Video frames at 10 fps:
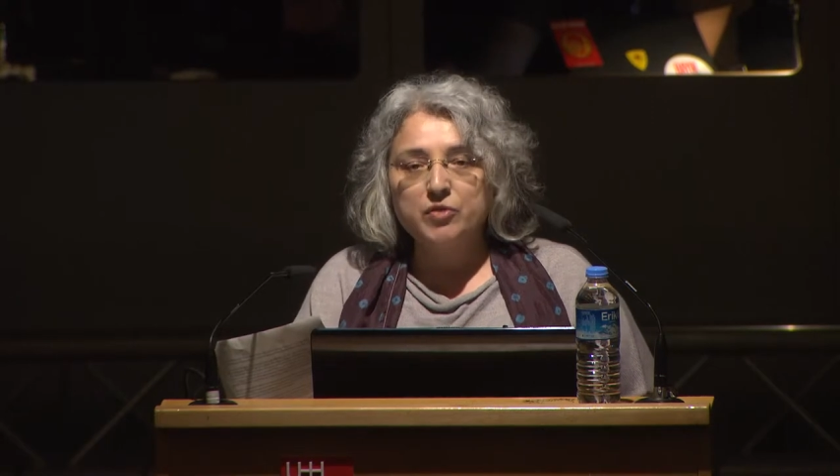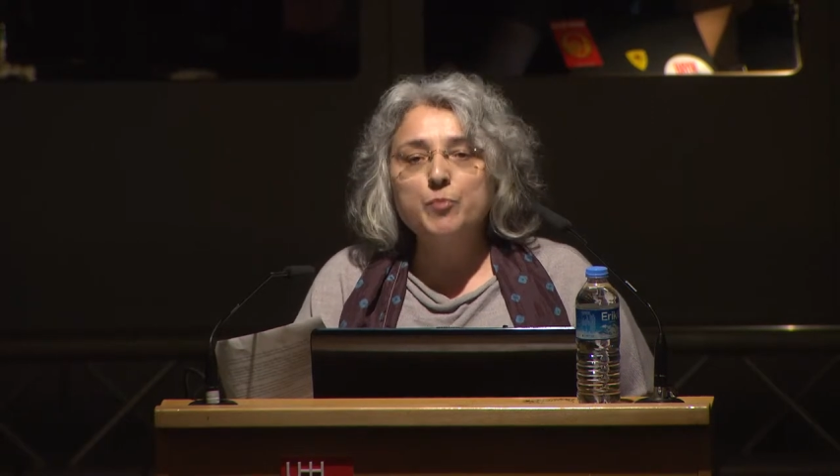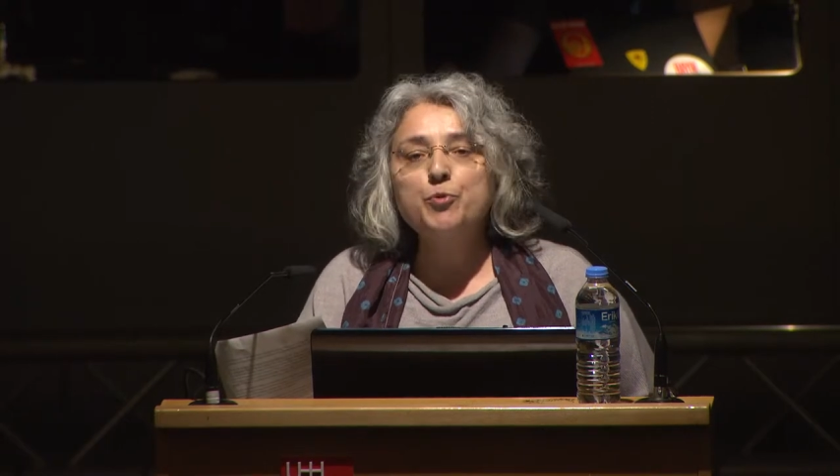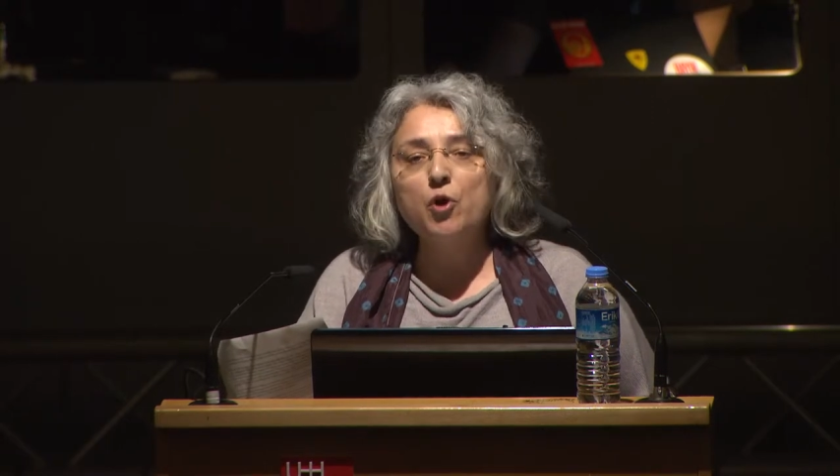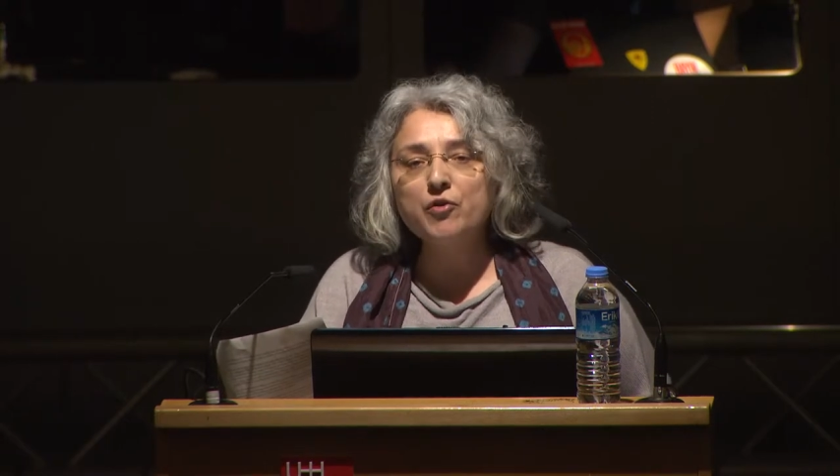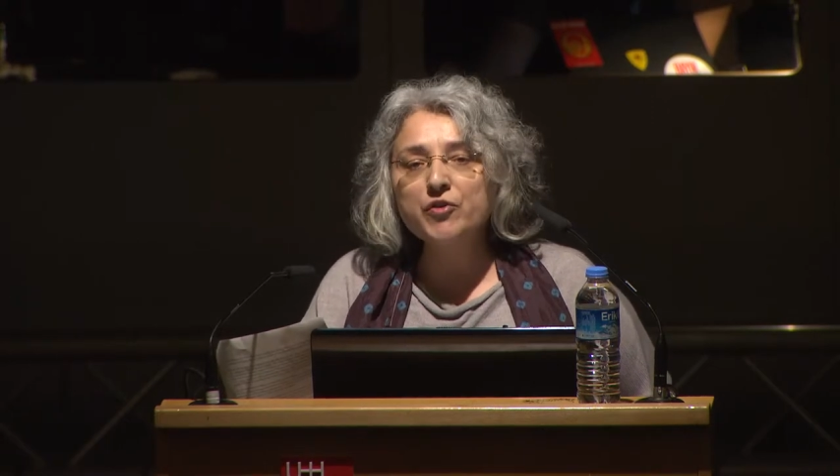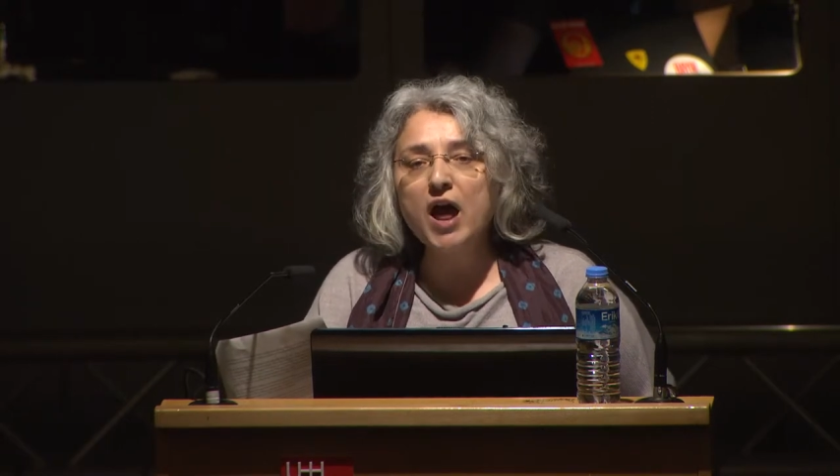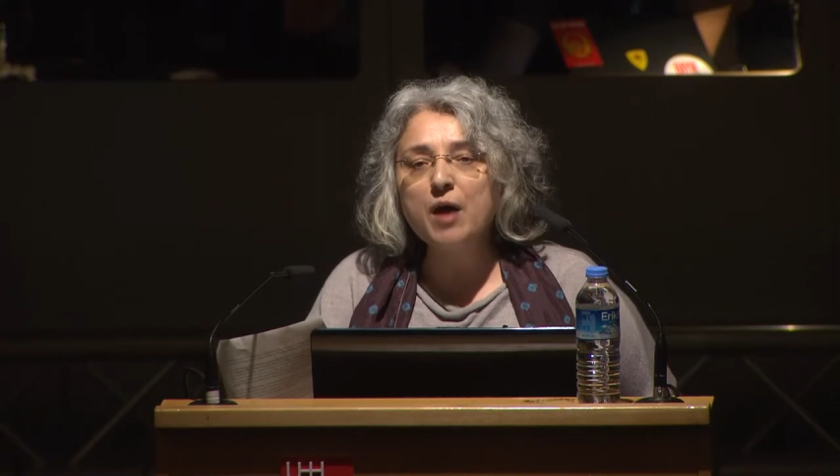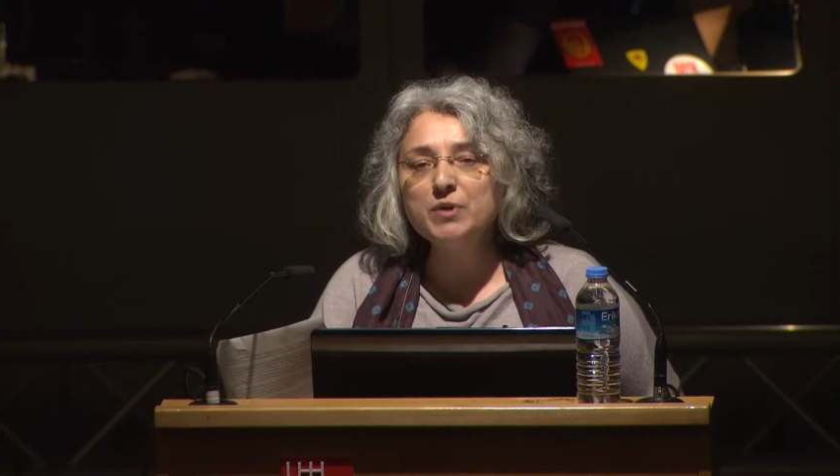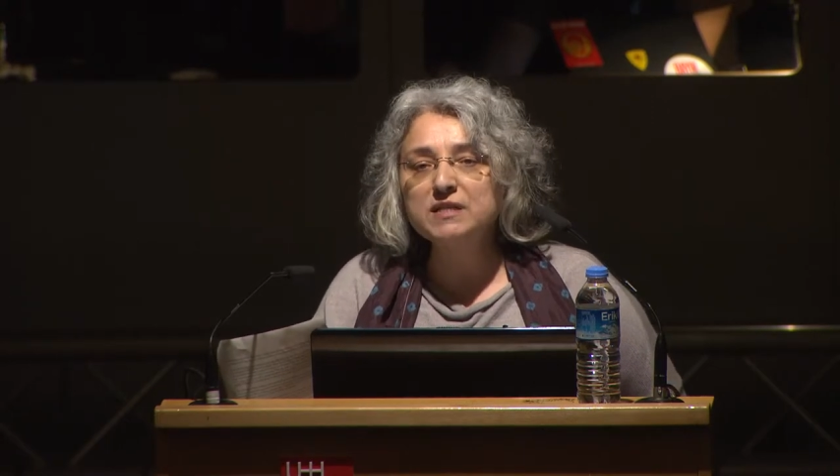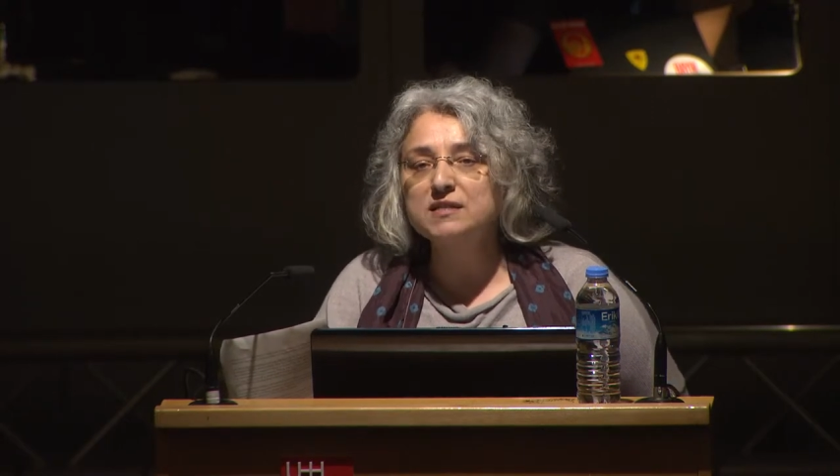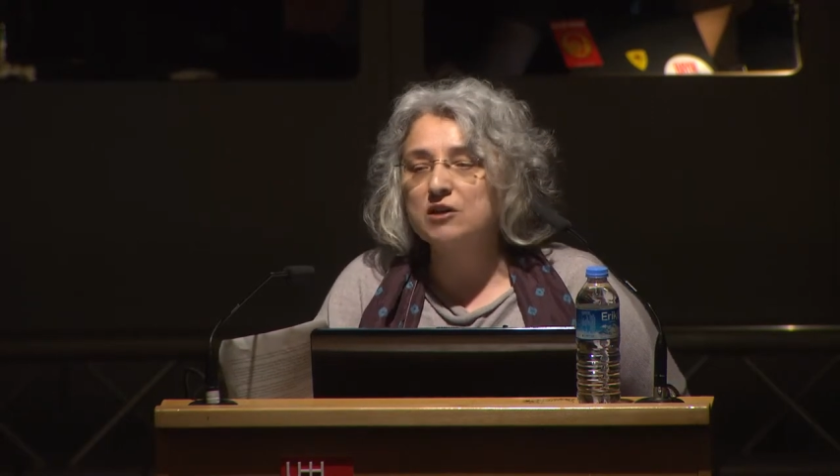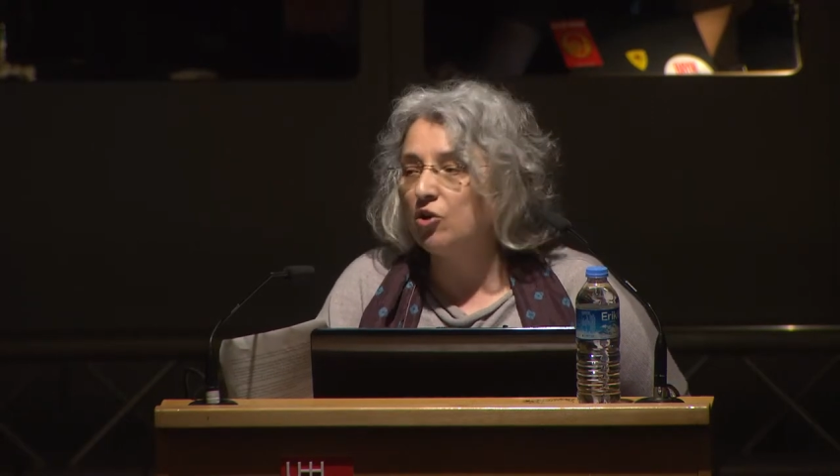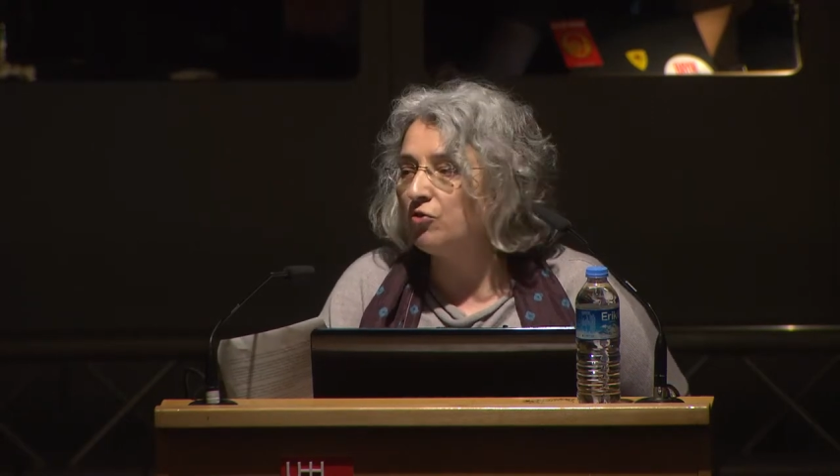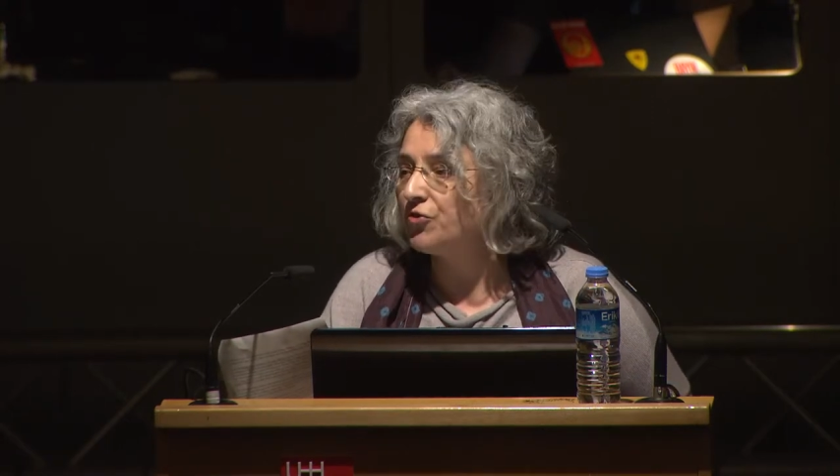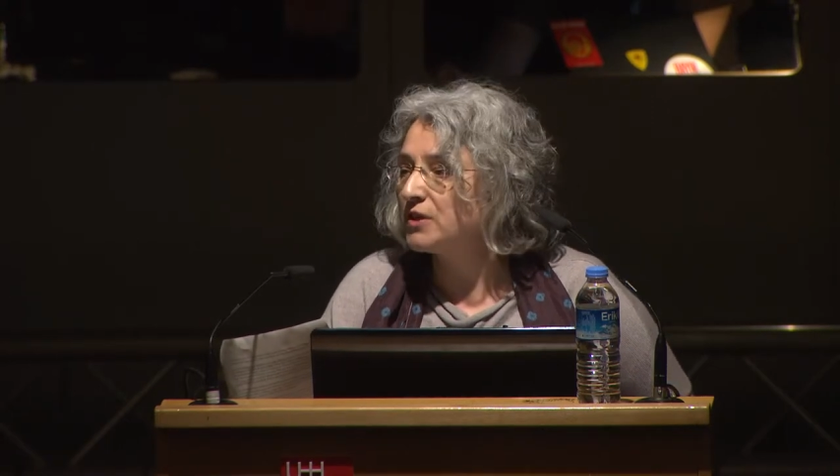The program itself